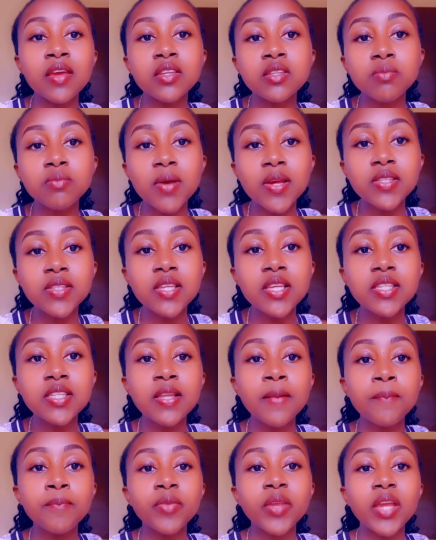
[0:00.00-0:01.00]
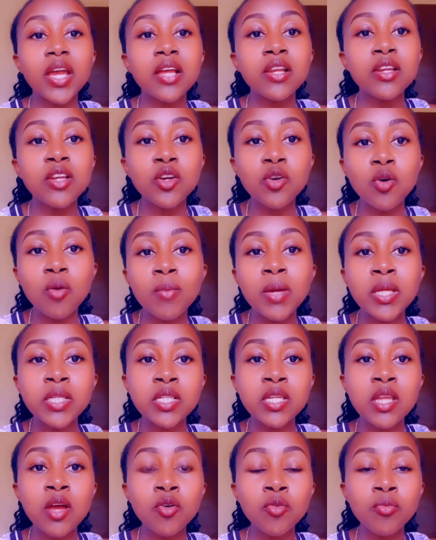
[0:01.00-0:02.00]
spices, kindly comment
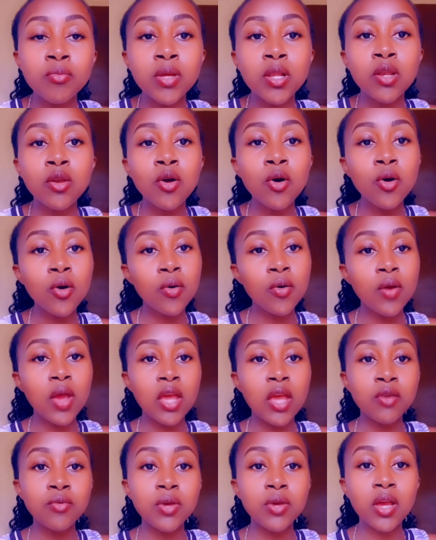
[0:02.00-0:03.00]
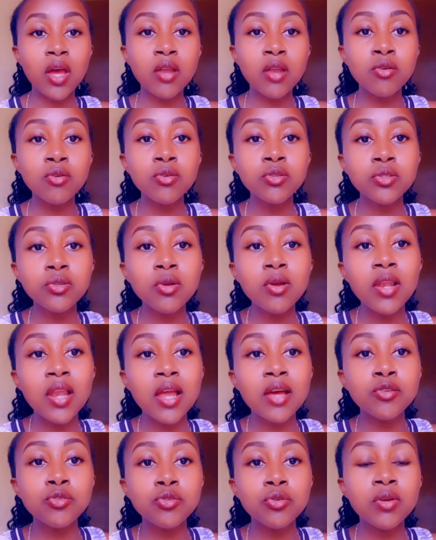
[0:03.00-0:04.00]
down below and we can also
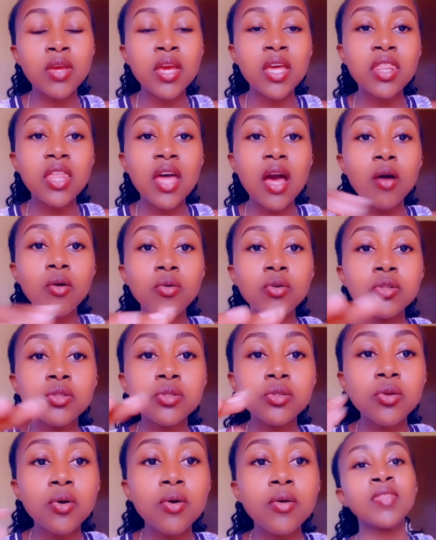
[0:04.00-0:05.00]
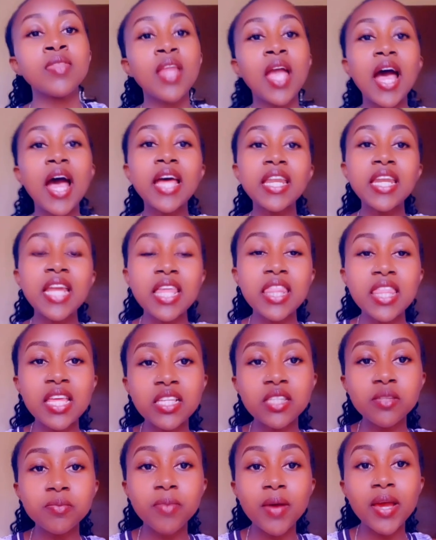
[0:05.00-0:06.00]
learn together. Also, another
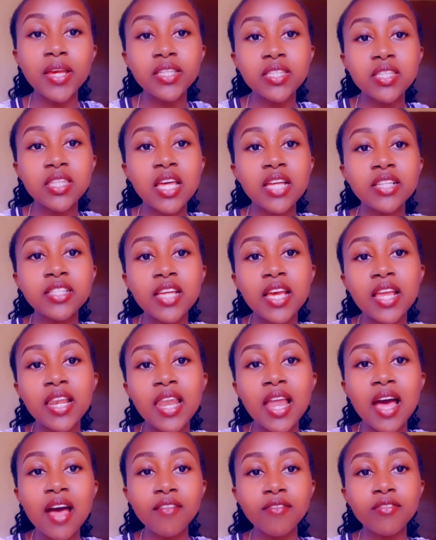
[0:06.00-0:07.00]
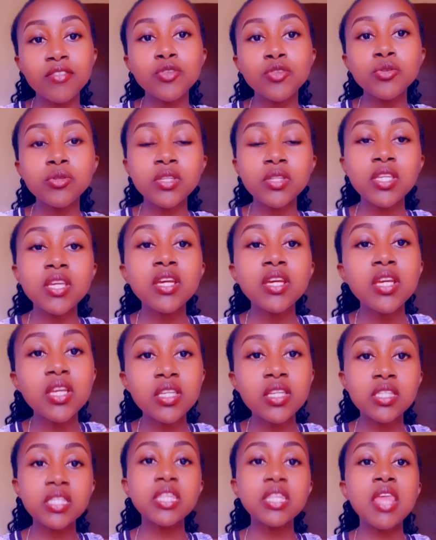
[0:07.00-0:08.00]
spice that I love using
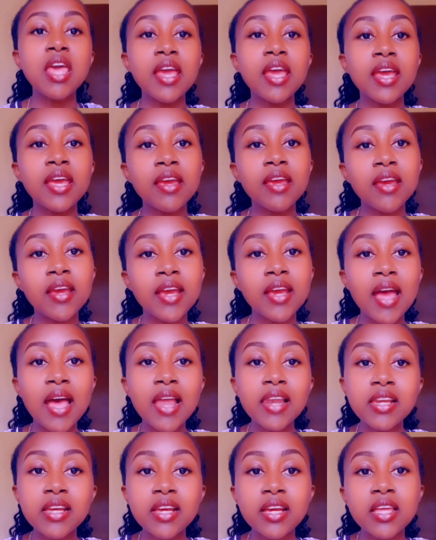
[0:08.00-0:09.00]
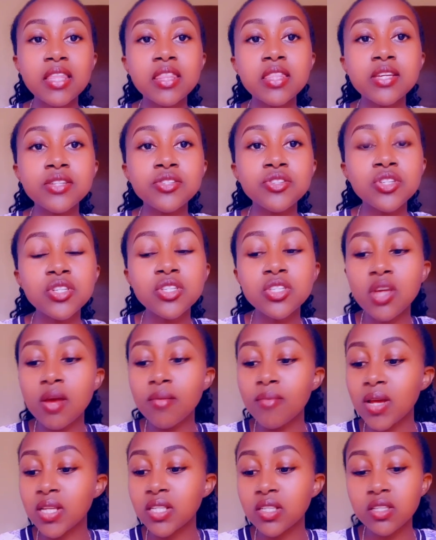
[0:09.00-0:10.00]
is the garlic and the ginger,
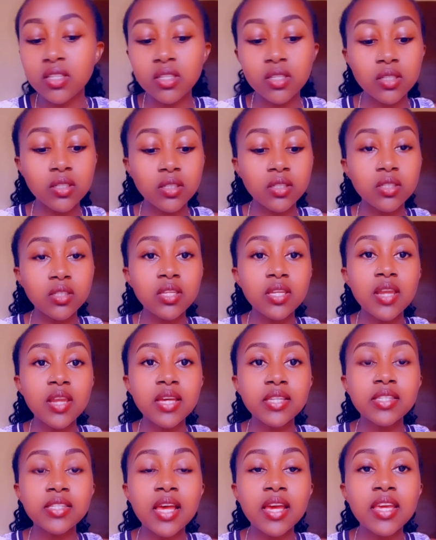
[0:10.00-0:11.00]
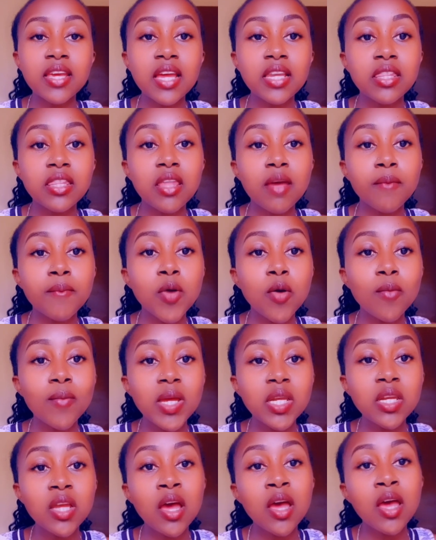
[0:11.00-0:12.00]
but sina sahi at the
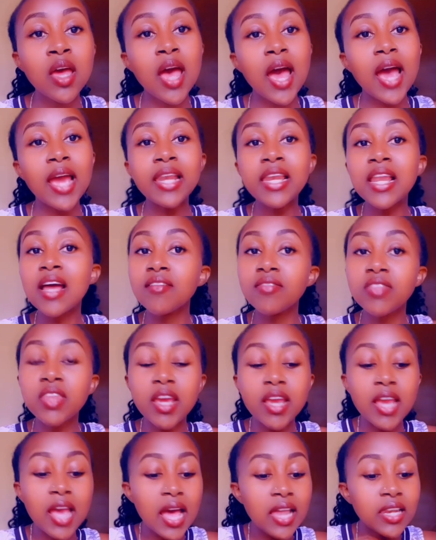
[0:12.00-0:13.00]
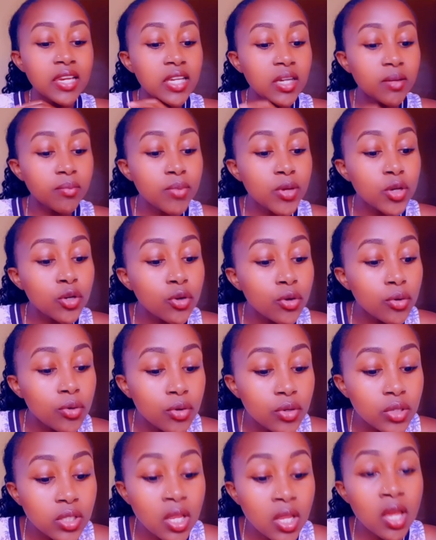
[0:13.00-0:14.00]
moment. I love the garlic
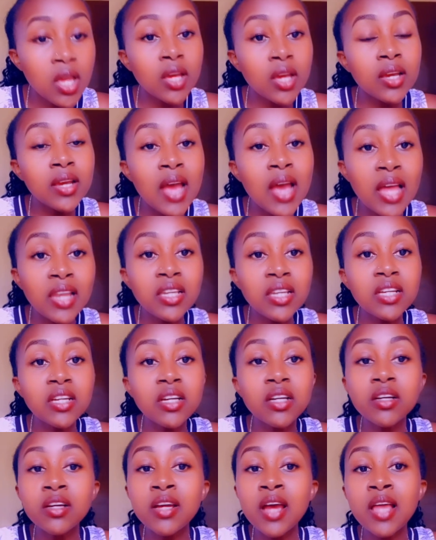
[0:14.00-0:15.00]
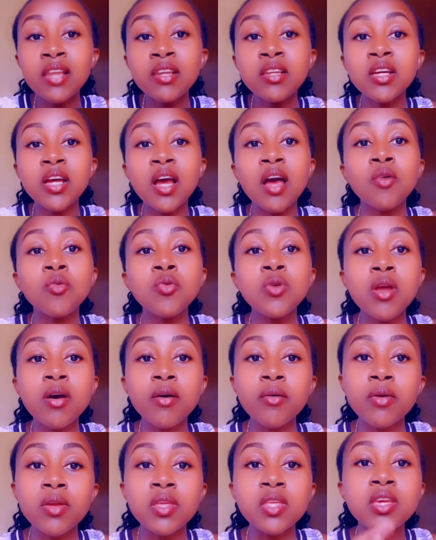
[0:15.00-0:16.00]
because garlic hakuna
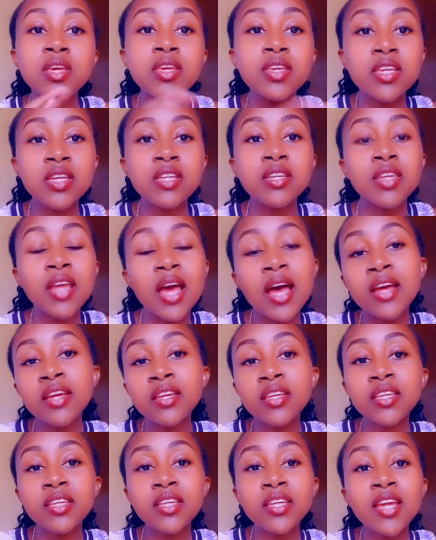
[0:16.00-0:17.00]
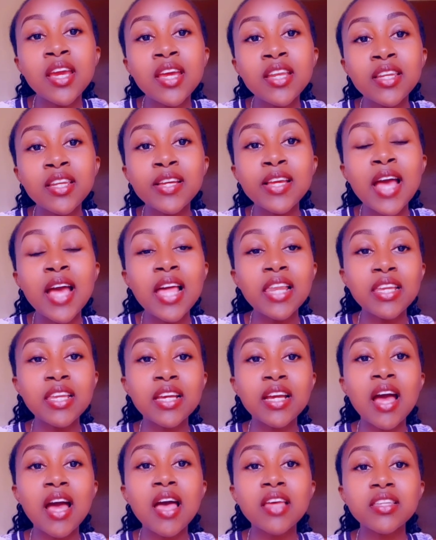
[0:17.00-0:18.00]
kwenye yendangi, and
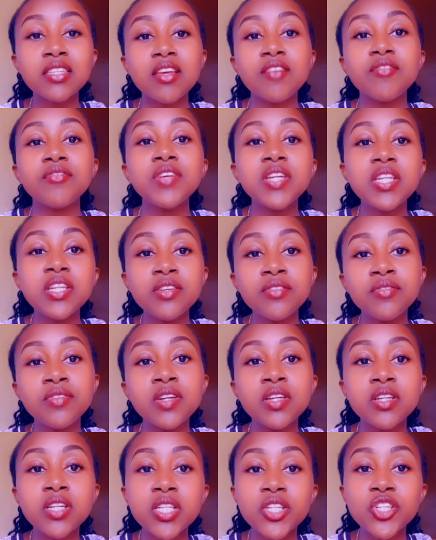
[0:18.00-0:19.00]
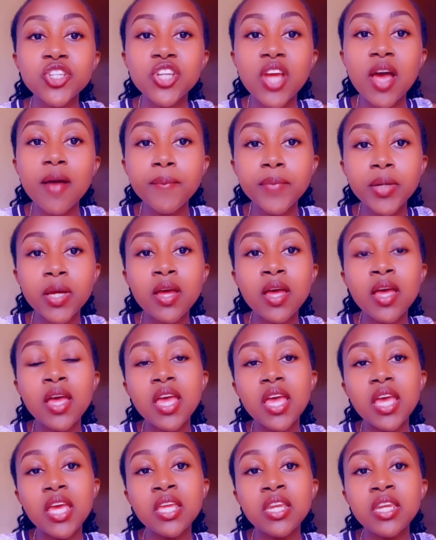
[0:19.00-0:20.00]
garlic has a very very sharp
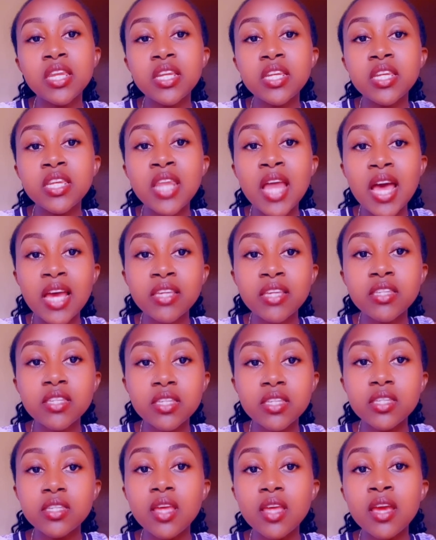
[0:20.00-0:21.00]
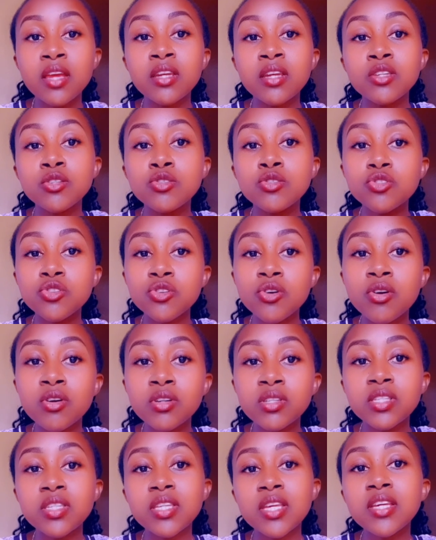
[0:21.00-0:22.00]
and nice and
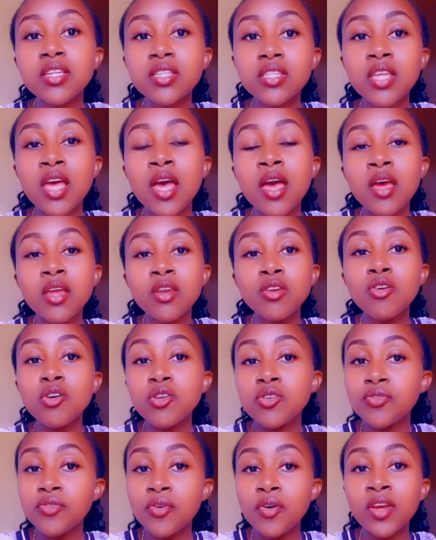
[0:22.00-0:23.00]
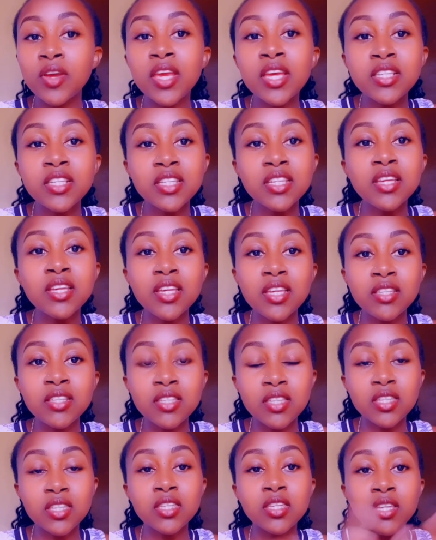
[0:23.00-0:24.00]
strong taste, not forgetting
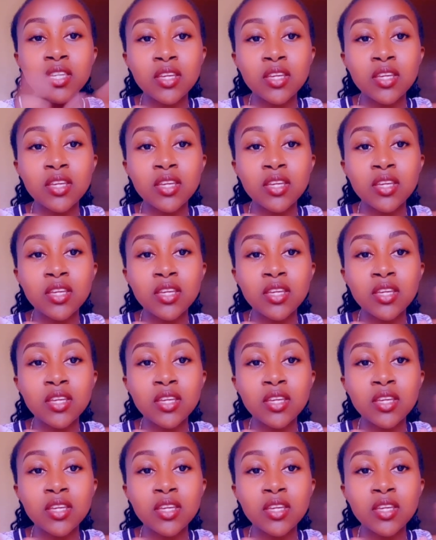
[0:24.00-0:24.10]
its